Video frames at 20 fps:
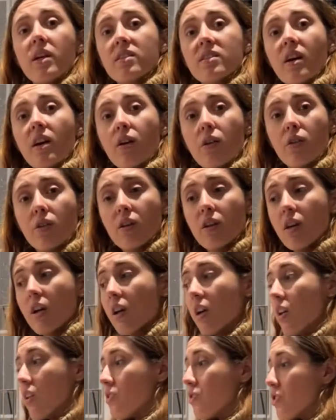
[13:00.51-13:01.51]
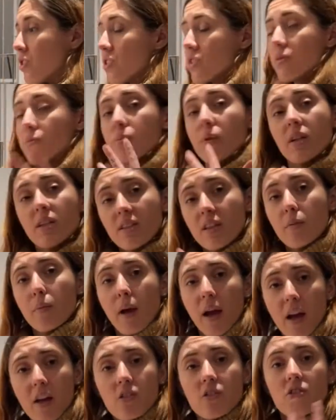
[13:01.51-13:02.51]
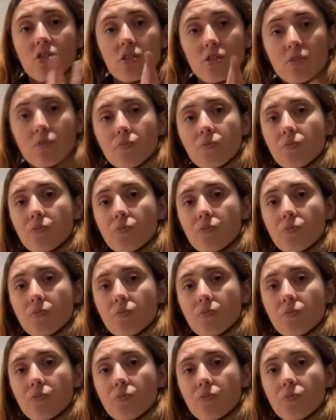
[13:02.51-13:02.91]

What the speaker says: as healthy, just mix and match.